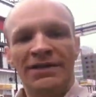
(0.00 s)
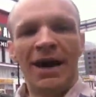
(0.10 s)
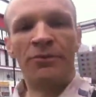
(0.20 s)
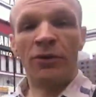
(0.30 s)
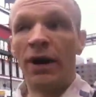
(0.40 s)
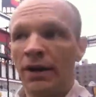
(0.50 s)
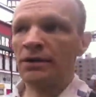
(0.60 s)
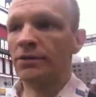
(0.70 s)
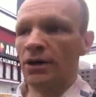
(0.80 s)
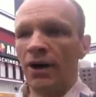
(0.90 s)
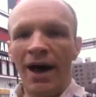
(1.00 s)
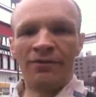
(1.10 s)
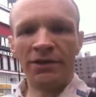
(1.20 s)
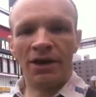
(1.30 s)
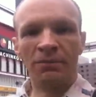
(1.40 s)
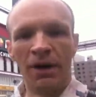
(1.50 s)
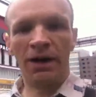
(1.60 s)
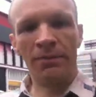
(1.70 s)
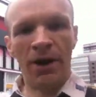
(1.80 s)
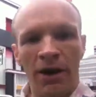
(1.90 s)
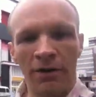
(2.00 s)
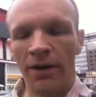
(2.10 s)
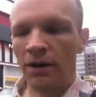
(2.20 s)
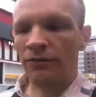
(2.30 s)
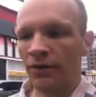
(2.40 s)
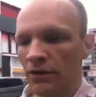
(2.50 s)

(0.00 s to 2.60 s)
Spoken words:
stopped raining, so I have this umbrella I'm carrying around for